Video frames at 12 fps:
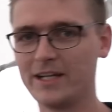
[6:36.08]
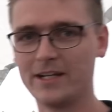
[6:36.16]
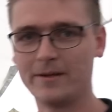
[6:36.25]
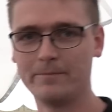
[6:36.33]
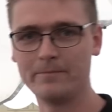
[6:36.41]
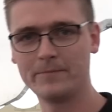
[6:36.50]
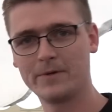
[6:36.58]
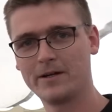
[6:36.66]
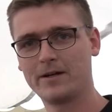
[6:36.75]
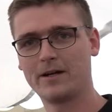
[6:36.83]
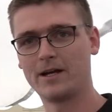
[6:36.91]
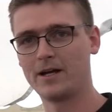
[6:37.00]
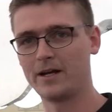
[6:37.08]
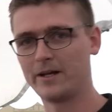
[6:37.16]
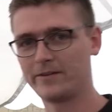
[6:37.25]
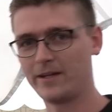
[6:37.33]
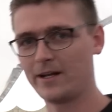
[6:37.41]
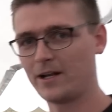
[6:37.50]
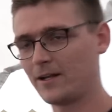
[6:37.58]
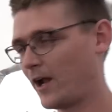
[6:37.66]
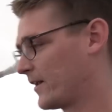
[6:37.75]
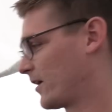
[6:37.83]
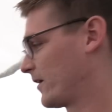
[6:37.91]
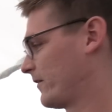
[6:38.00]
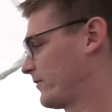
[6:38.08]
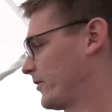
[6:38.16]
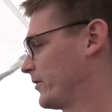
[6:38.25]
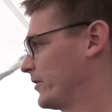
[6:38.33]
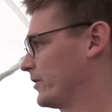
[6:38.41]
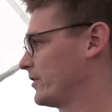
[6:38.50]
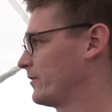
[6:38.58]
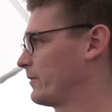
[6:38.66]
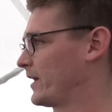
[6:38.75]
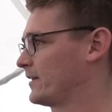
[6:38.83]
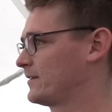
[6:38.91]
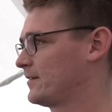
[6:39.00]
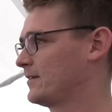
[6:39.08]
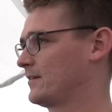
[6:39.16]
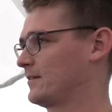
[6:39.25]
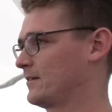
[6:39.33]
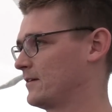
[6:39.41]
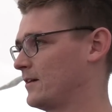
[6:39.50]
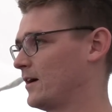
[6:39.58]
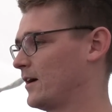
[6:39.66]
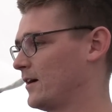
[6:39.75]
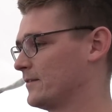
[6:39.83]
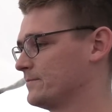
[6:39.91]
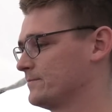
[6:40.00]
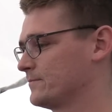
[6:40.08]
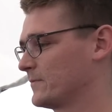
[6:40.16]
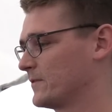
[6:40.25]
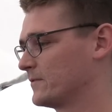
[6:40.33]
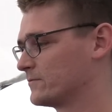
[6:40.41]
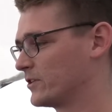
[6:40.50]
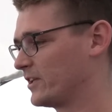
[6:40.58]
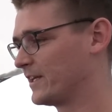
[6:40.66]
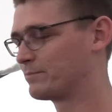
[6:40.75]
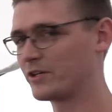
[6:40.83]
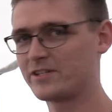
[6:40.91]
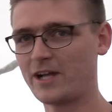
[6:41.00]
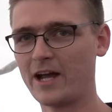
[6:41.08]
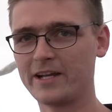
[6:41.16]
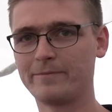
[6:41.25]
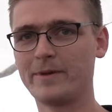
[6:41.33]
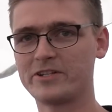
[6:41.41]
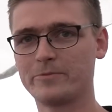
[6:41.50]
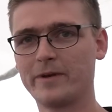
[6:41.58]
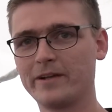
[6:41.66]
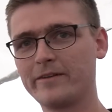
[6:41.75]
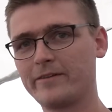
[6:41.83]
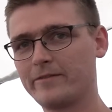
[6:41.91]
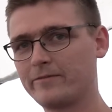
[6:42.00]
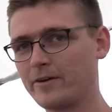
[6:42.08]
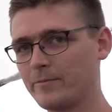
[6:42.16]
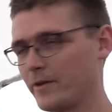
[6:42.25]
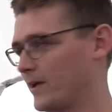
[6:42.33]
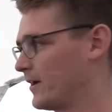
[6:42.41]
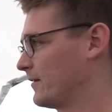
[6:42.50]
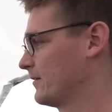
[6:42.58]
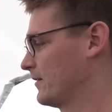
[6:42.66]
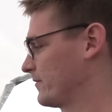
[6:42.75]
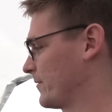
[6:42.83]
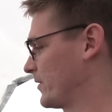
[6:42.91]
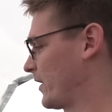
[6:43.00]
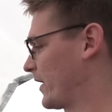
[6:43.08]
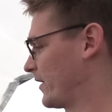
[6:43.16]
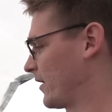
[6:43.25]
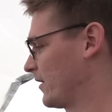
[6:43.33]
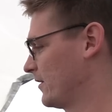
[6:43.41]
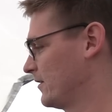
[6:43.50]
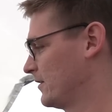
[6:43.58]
need them. Uh, the lidar is so good, and we get um, really precise measurements from the from the lidar.